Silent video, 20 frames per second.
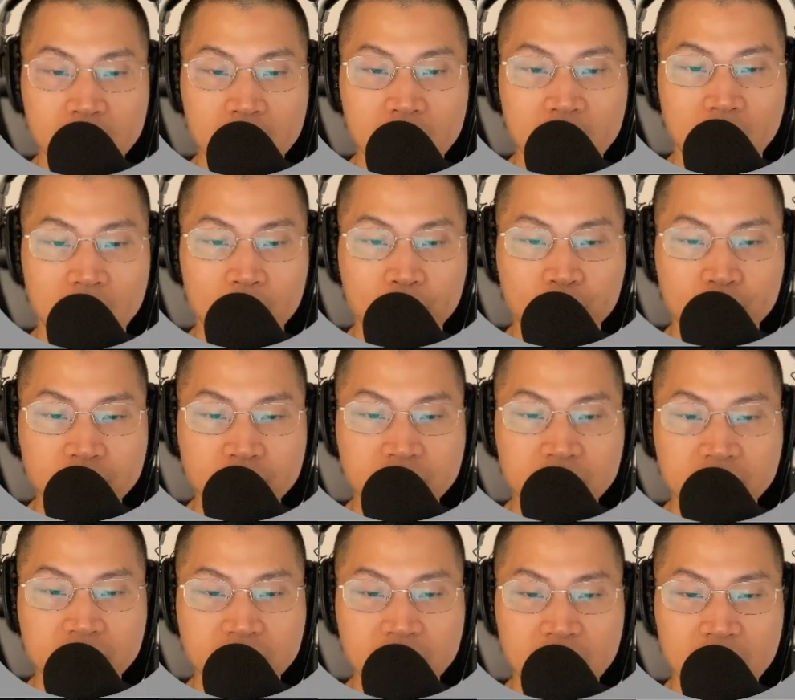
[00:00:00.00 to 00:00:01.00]

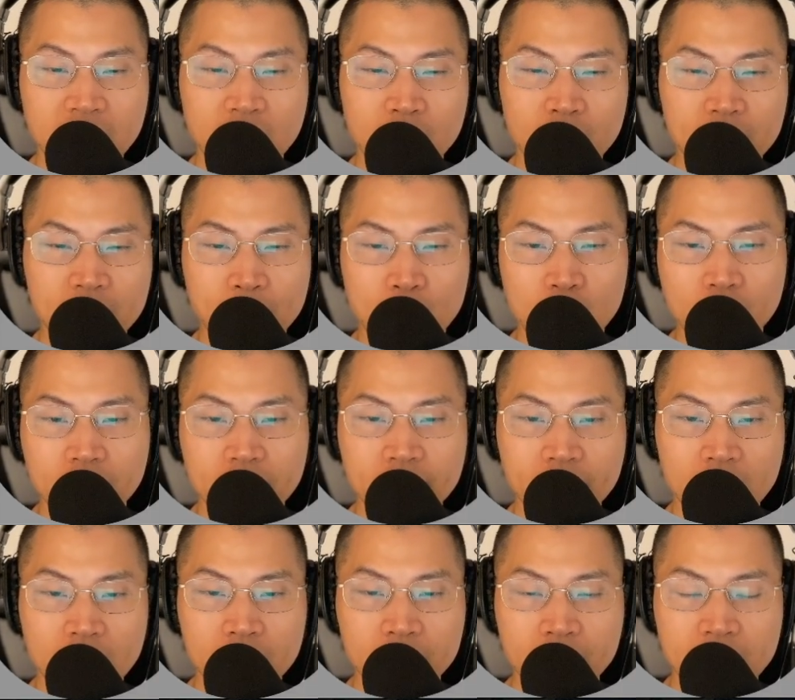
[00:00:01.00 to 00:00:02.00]
Appraisers say, the market
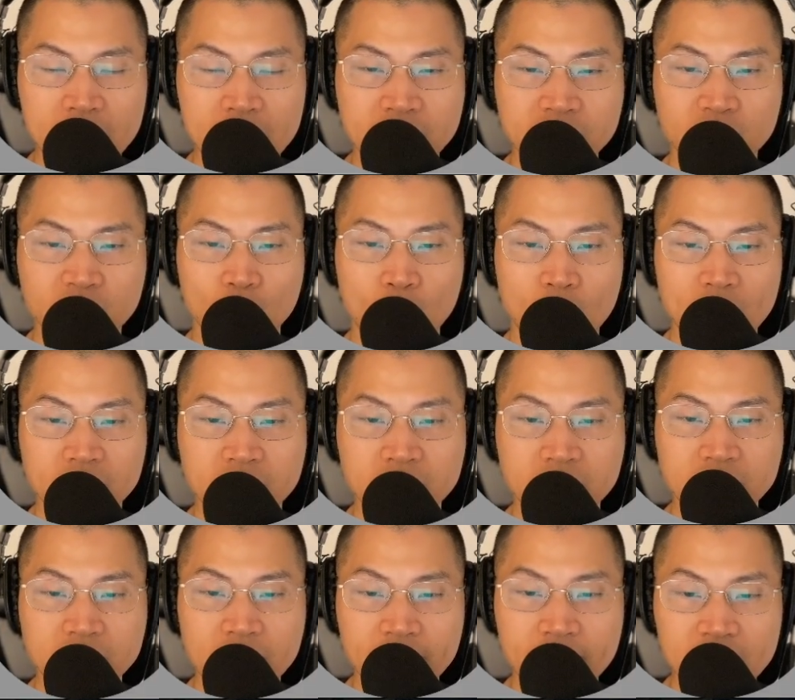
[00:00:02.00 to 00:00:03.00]
value is
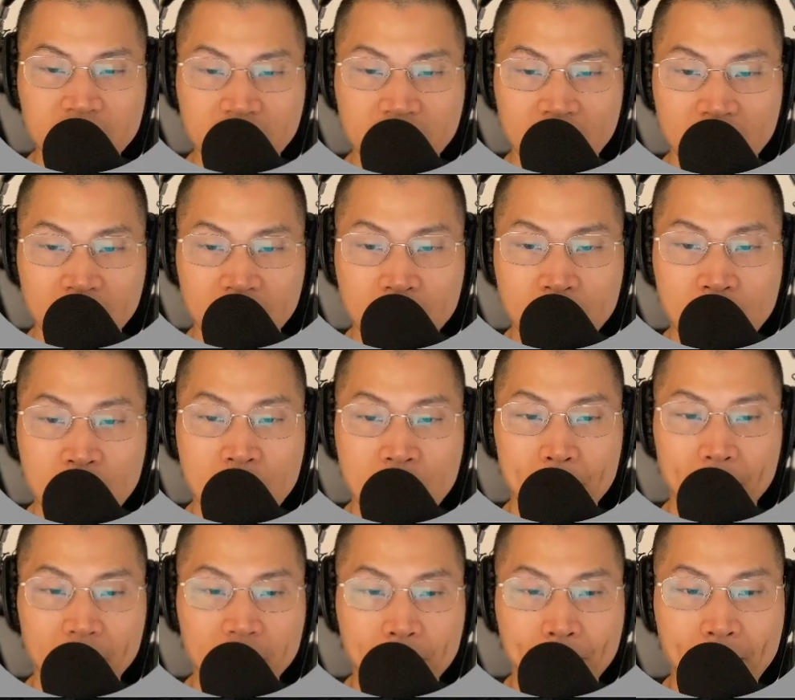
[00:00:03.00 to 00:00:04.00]
$170K,
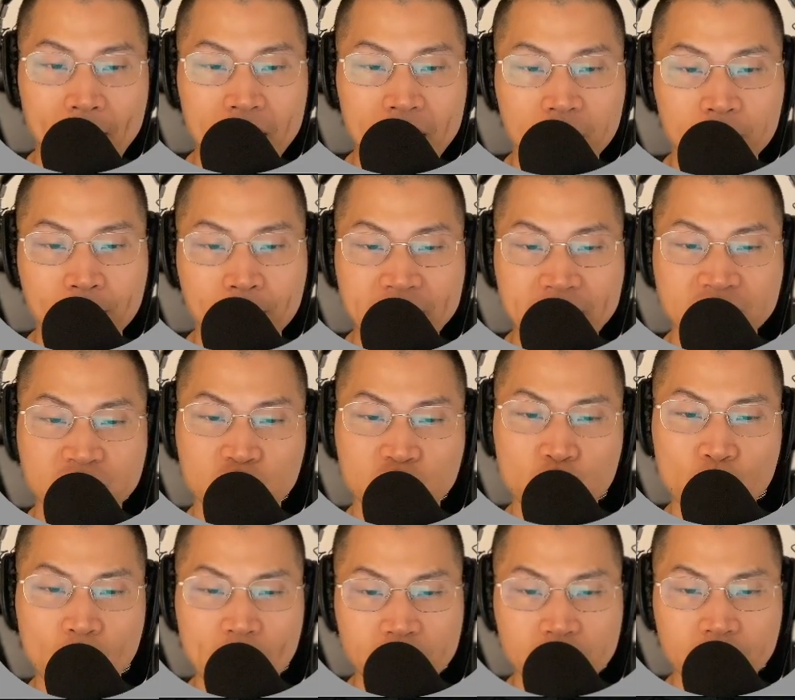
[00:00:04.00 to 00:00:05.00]
but the buyer pays
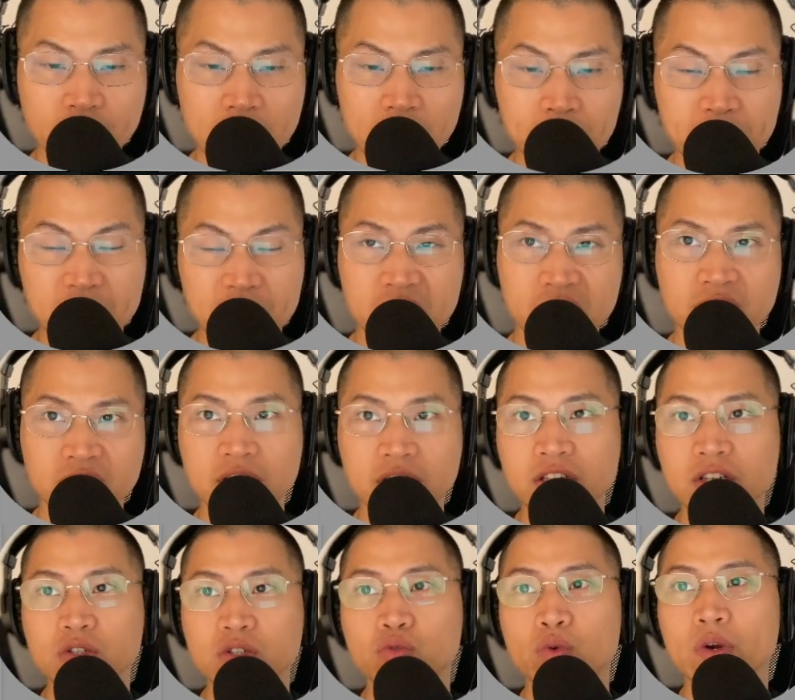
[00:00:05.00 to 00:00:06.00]
$200K because they
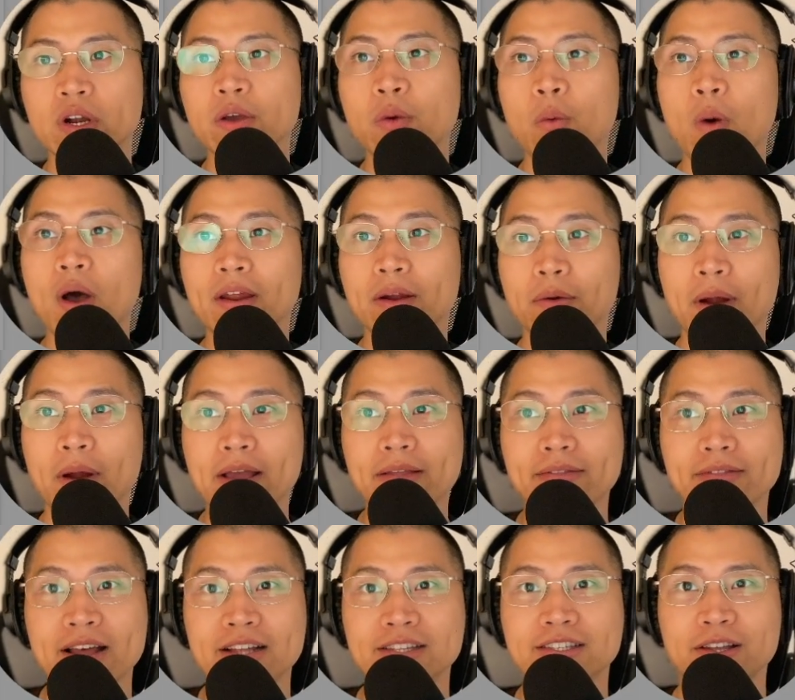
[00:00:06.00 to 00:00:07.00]
just really want it,
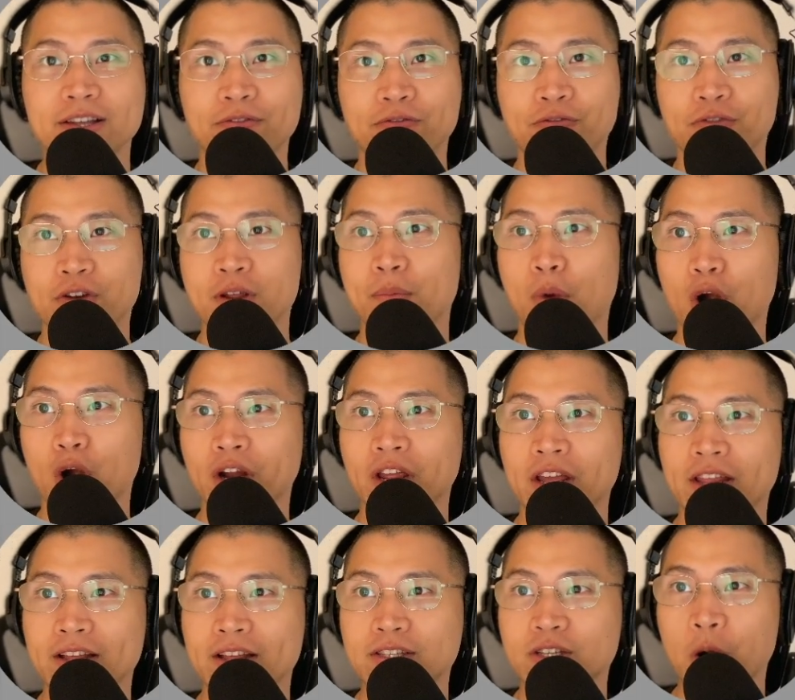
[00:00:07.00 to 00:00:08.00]
right? That's the free
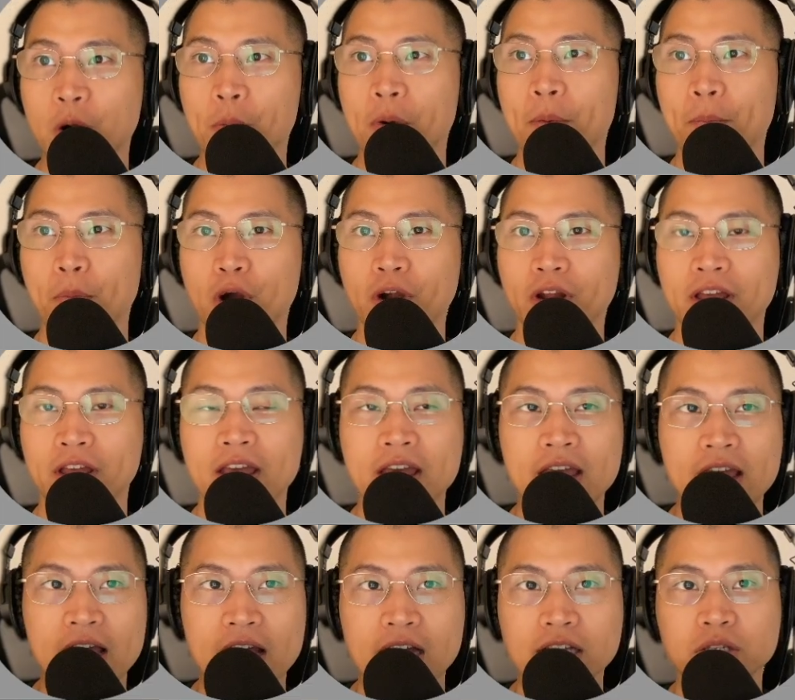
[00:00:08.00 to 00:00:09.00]
market. That's the open market.
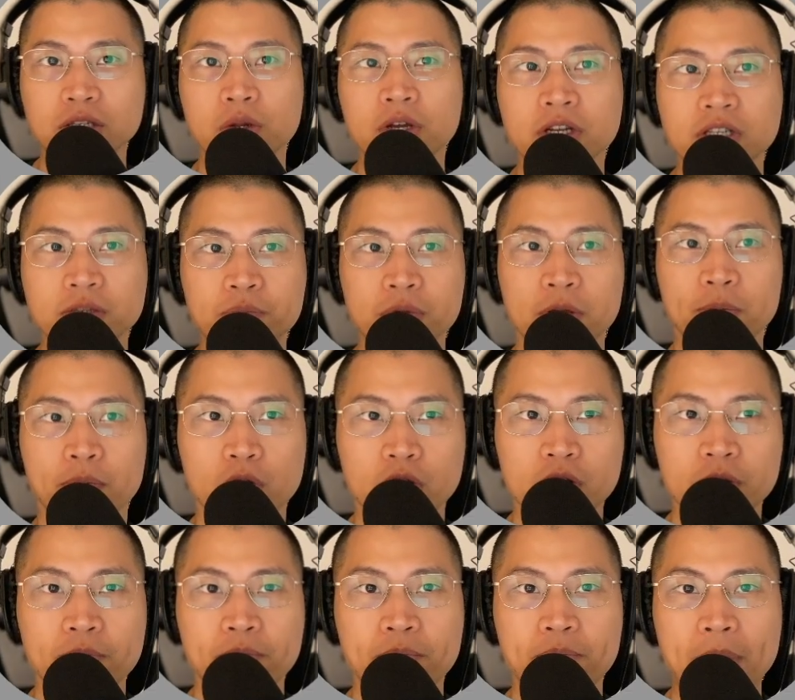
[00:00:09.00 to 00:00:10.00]
As long as people
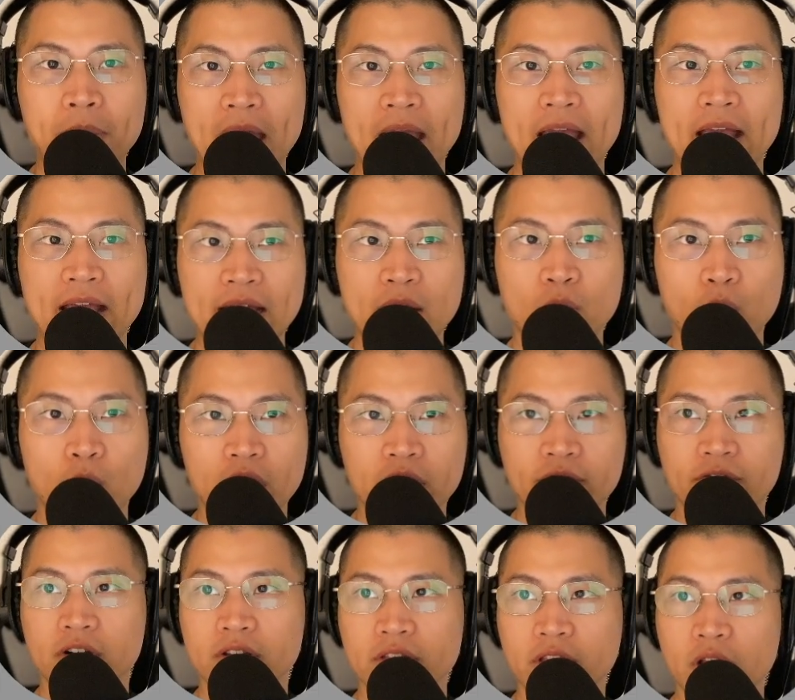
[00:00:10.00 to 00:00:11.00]
could pay
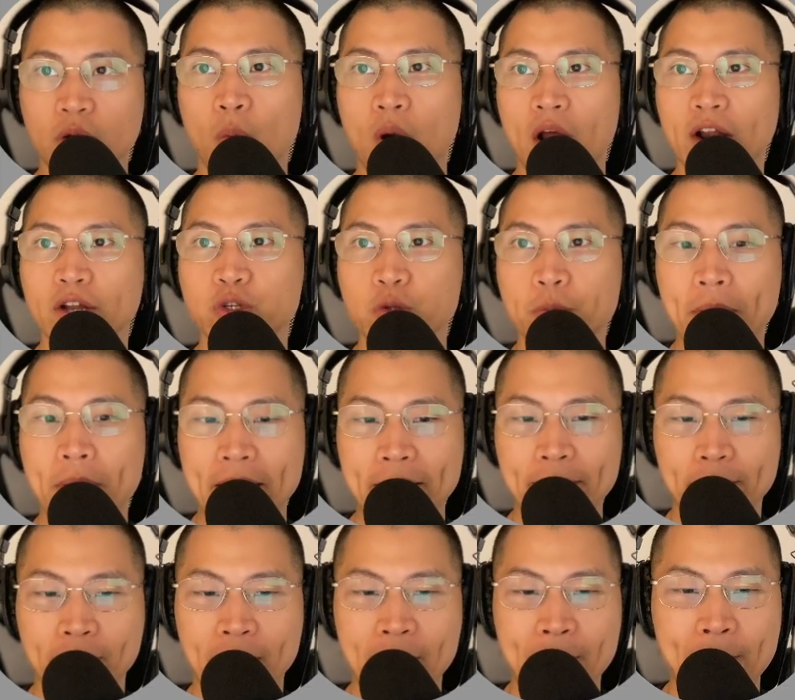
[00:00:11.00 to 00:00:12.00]
whatever they want to pay,
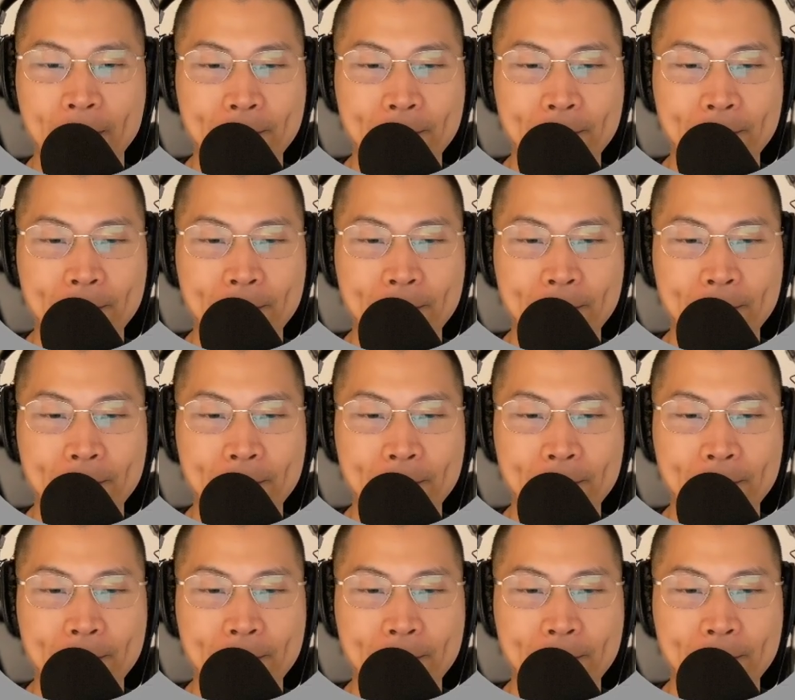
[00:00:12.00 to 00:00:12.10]
right?